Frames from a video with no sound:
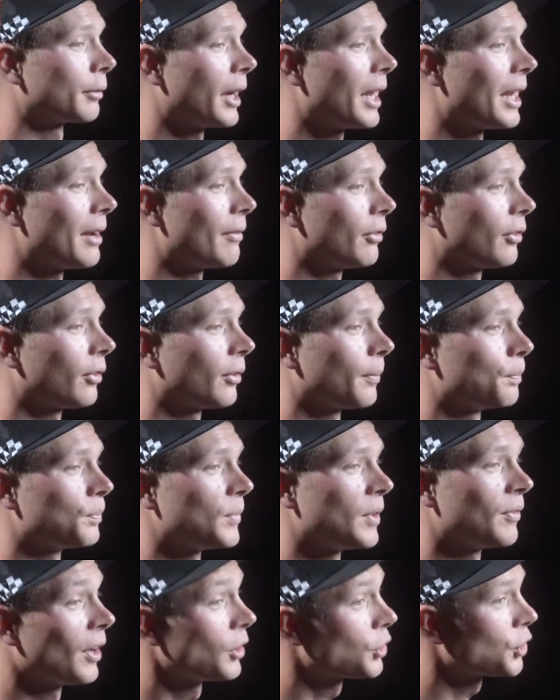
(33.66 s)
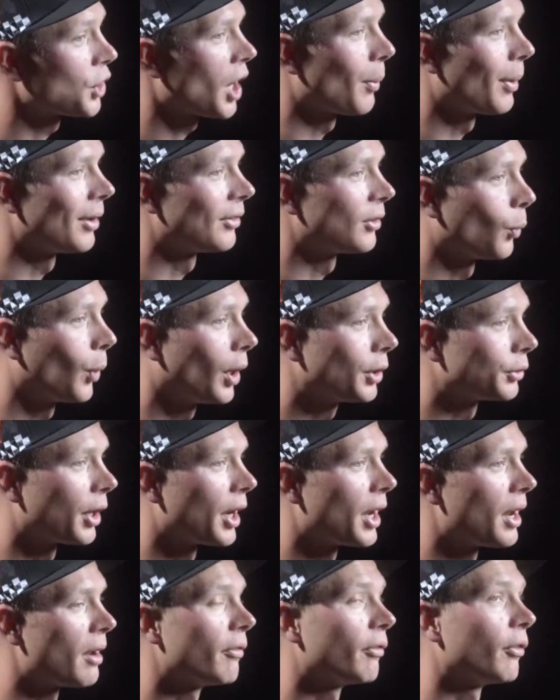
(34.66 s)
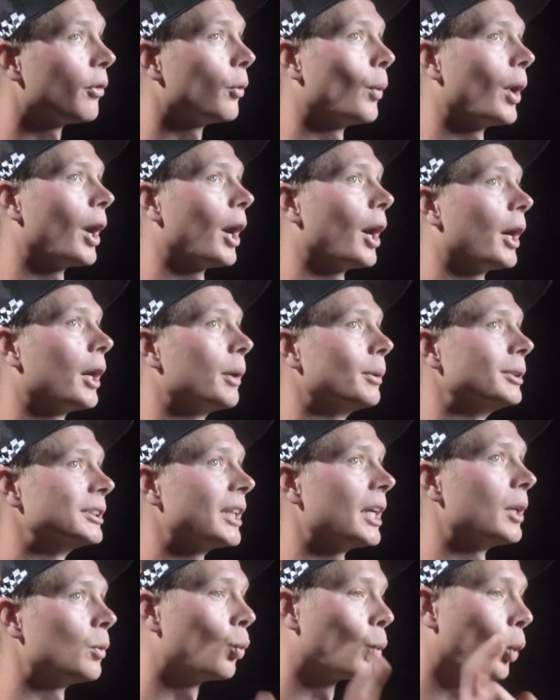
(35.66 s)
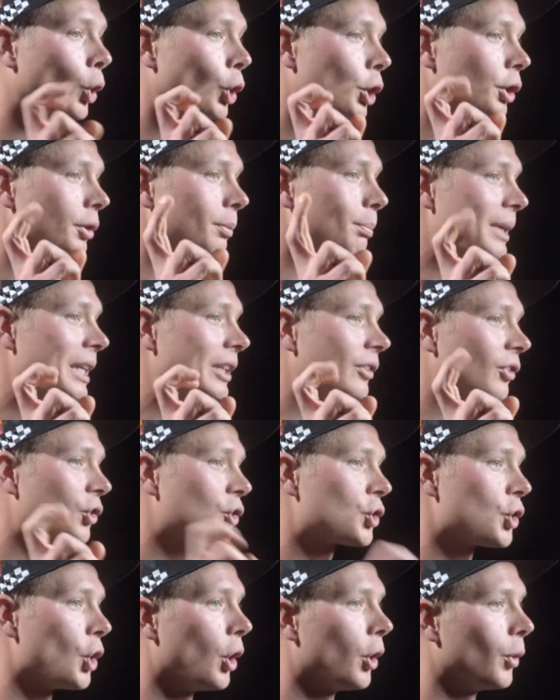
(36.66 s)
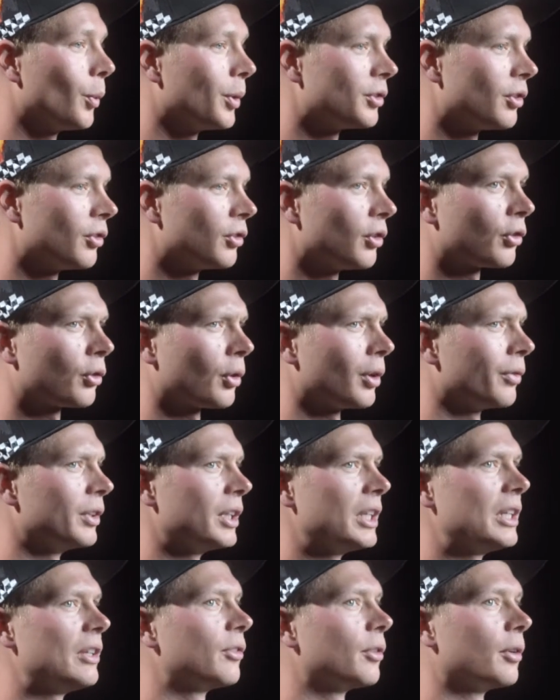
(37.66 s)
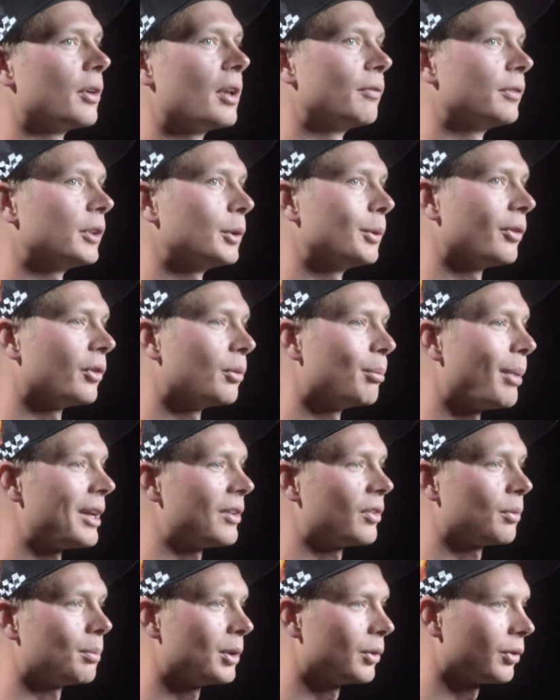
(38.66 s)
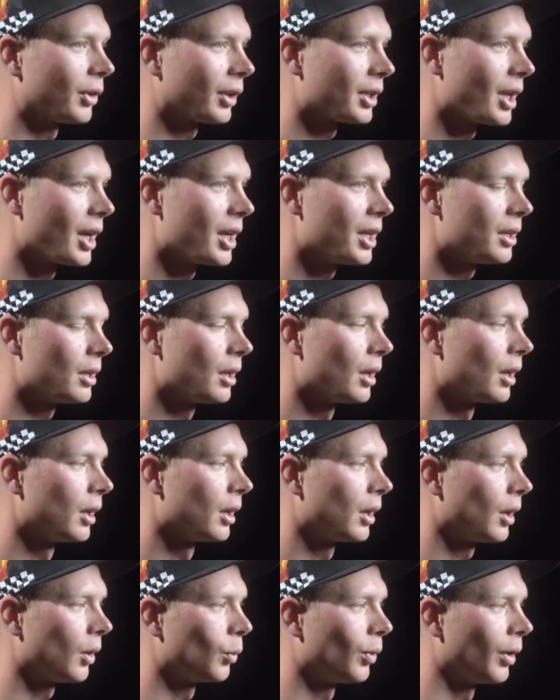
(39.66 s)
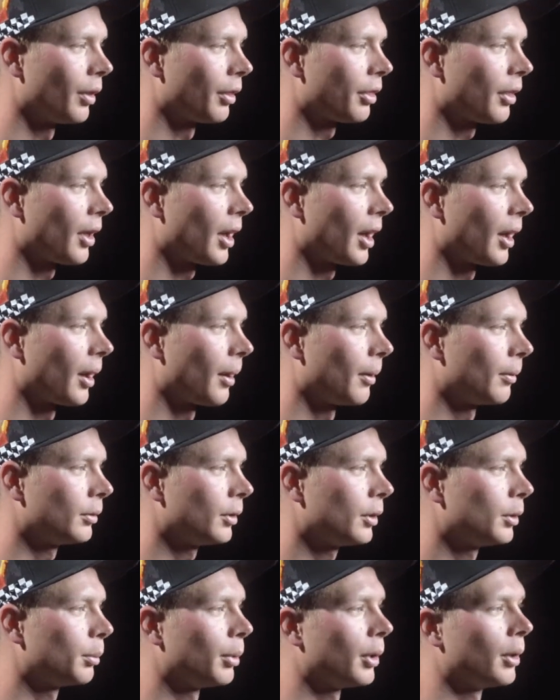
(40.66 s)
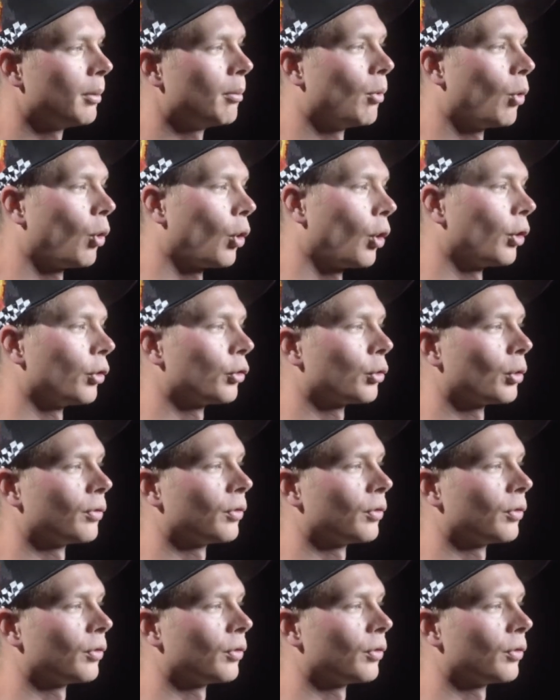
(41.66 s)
raves. Eventually I went to one rave where it was a world beats show, which is just sort of an Eastern influenced bass music night with a little bit more sort